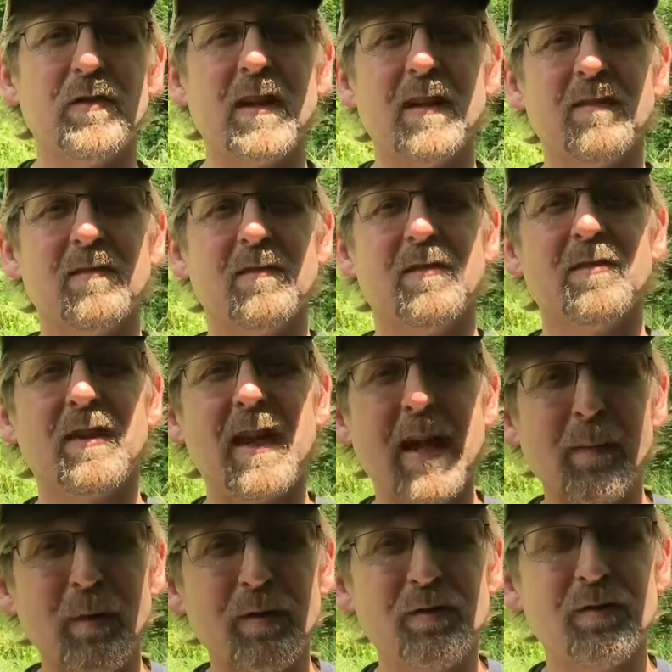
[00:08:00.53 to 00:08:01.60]
you got the
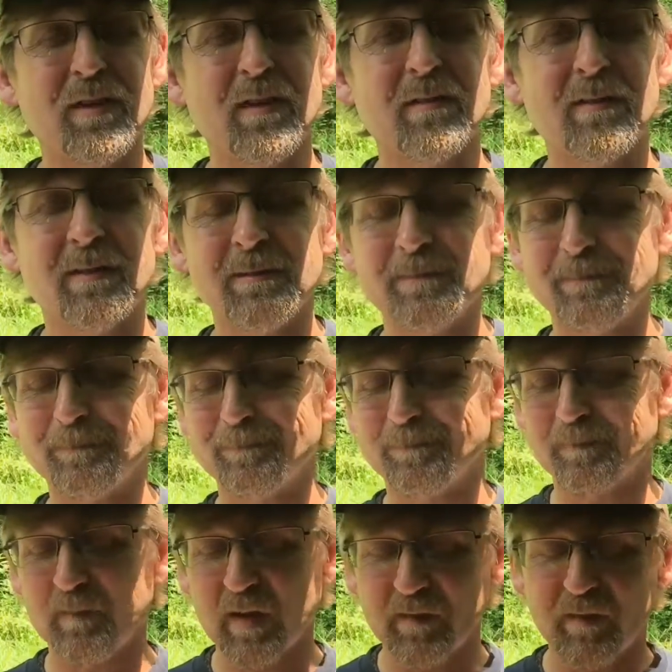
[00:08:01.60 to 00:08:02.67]
camera set on
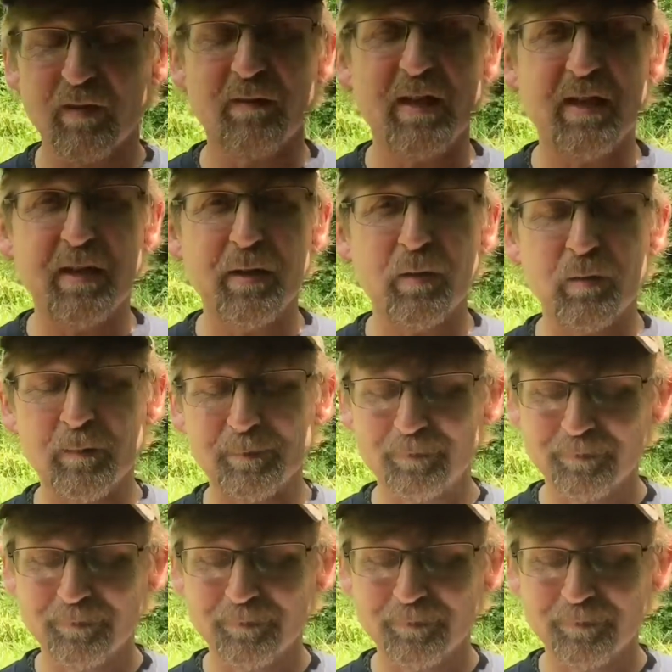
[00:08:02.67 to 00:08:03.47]
for video.